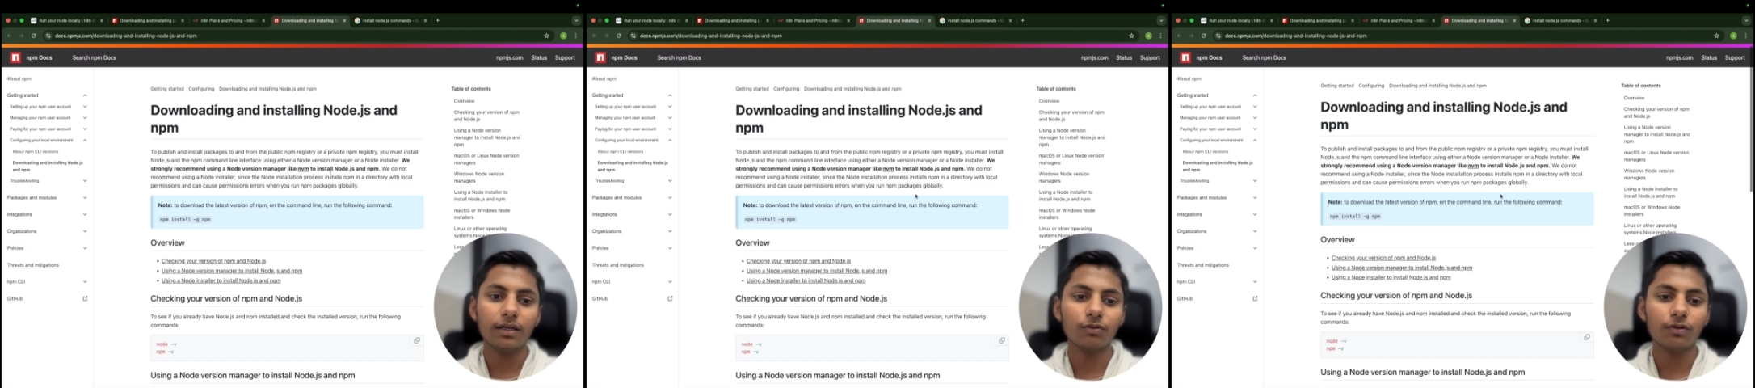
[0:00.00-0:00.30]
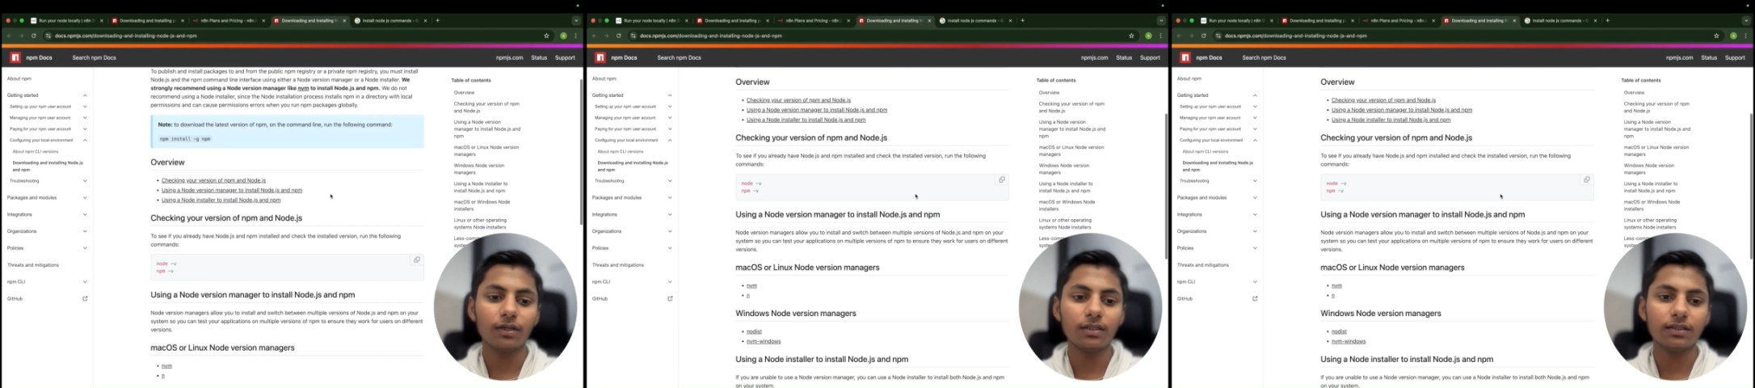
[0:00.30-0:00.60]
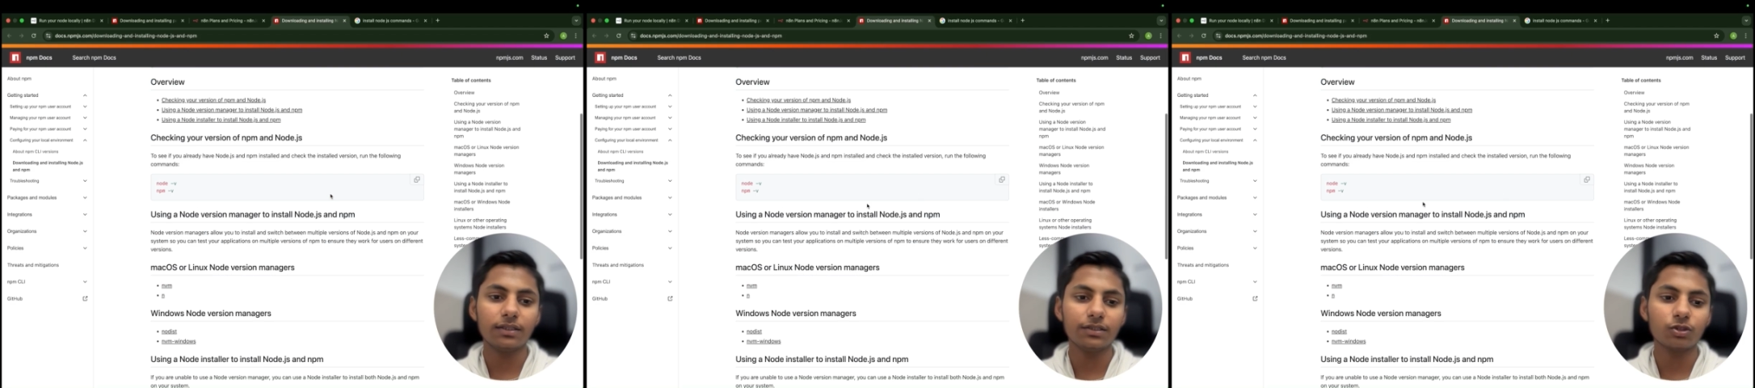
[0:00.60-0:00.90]
and we will
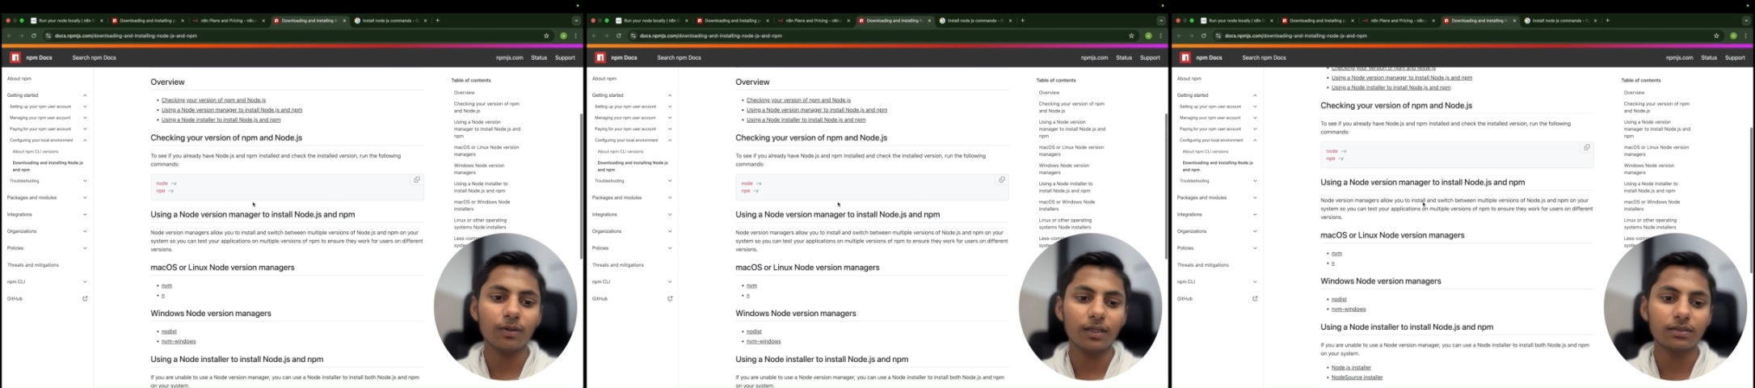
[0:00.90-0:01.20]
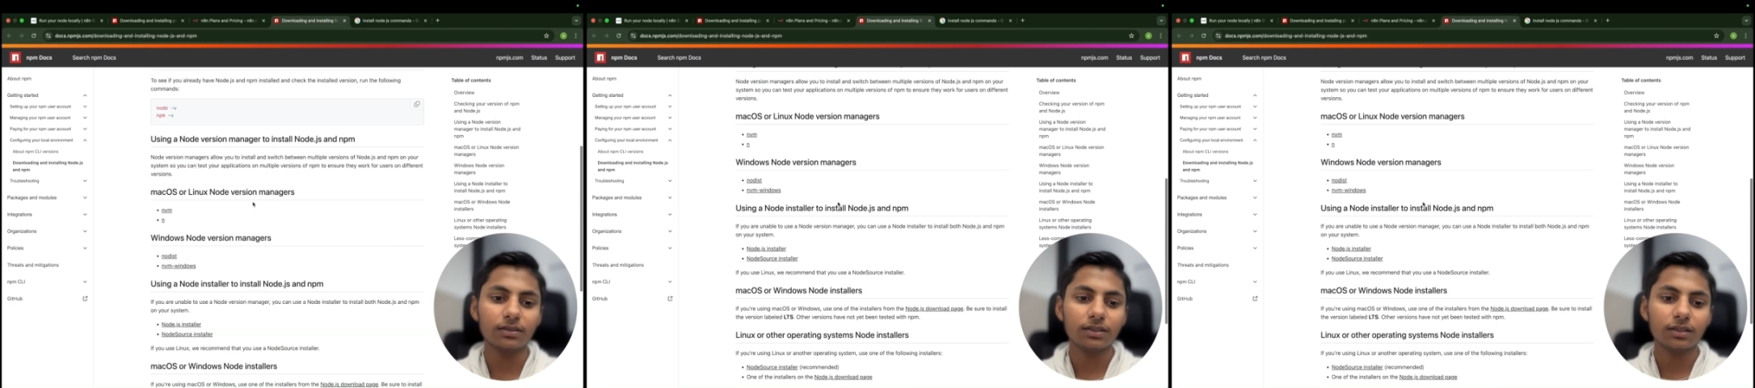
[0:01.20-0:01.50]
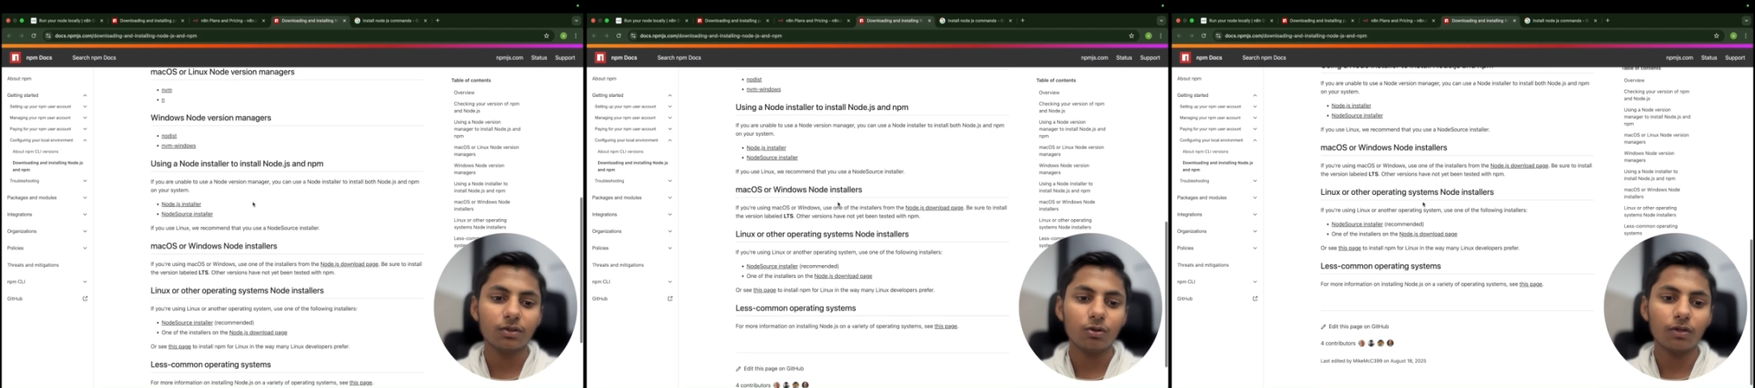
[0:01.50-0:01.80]
run these commands
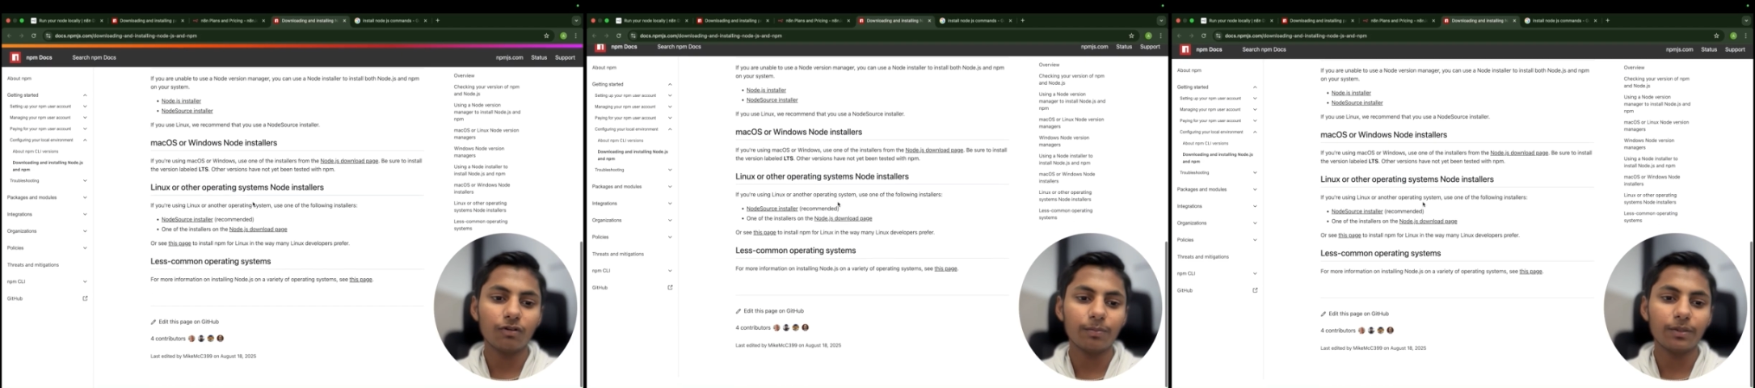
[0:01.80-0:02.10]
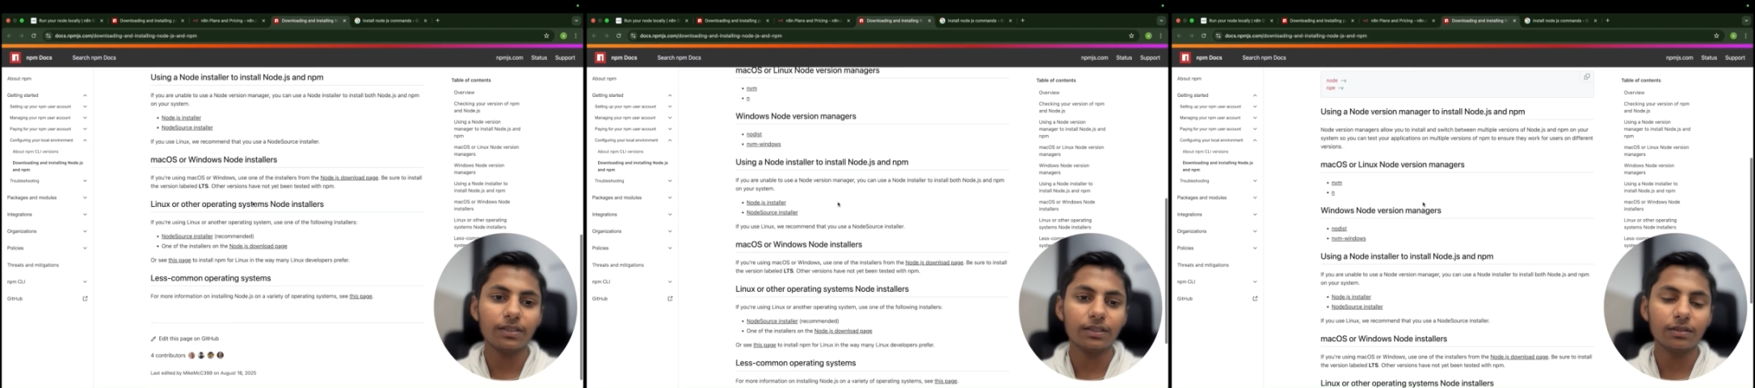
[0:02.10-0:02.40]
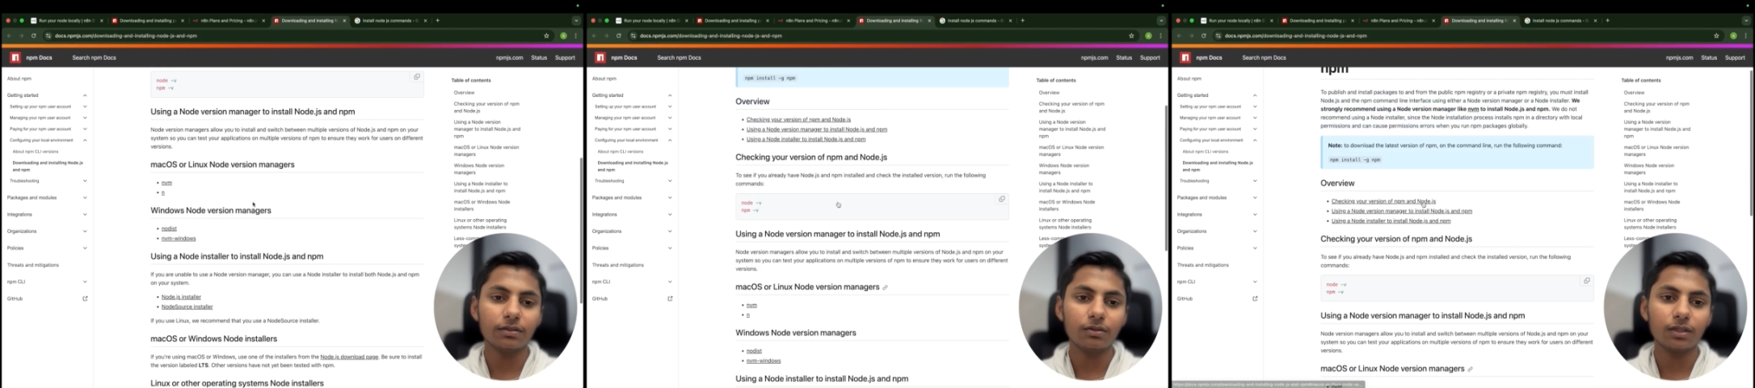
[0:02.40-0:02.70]
on our PC.
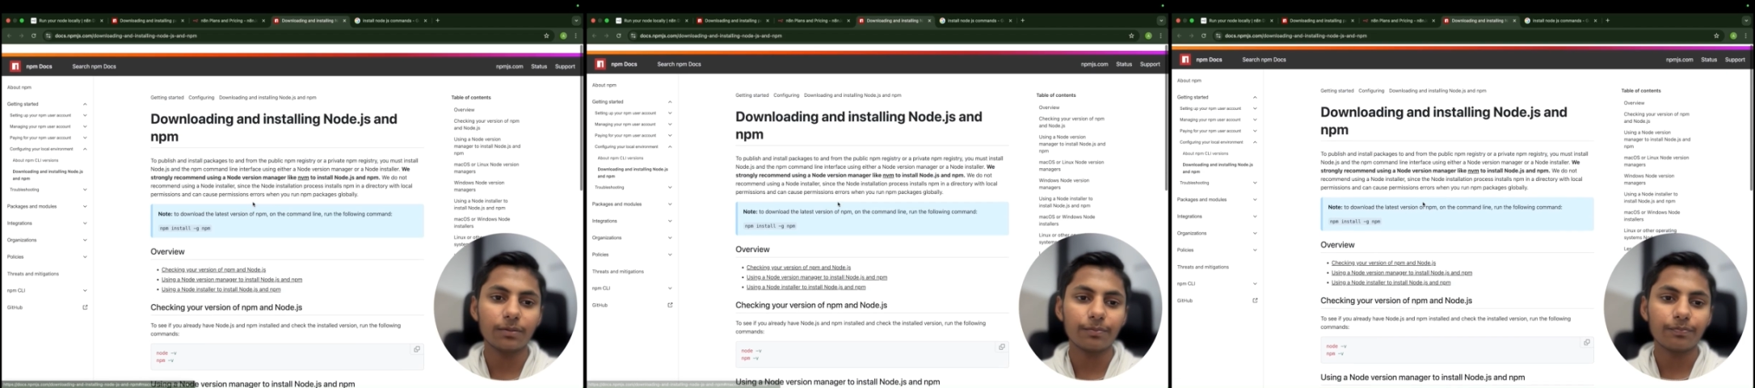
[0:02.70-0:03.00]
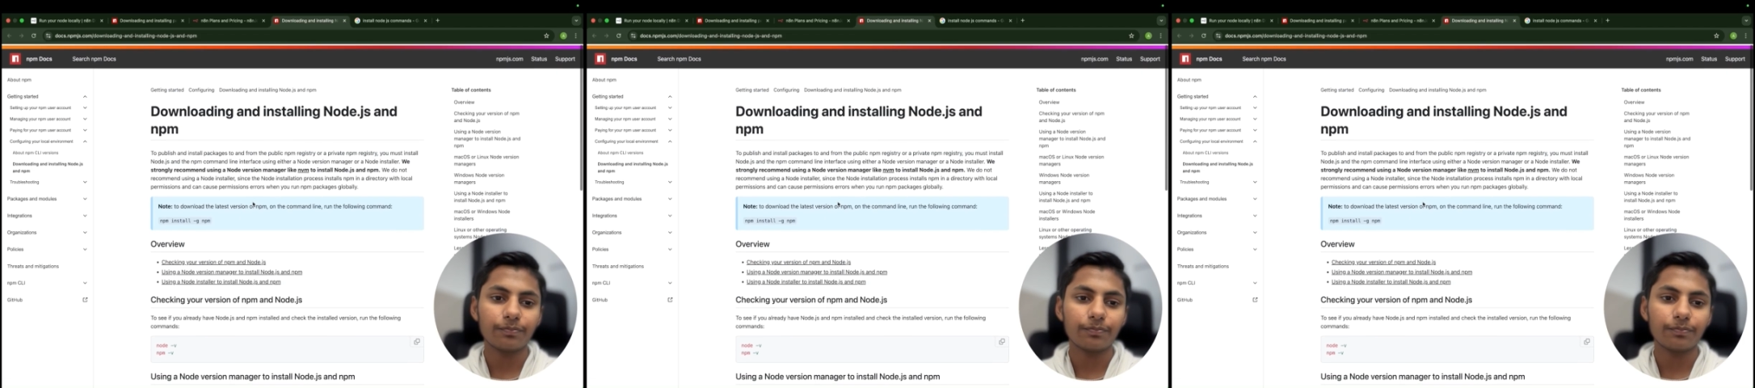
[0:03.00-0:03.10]
Okay.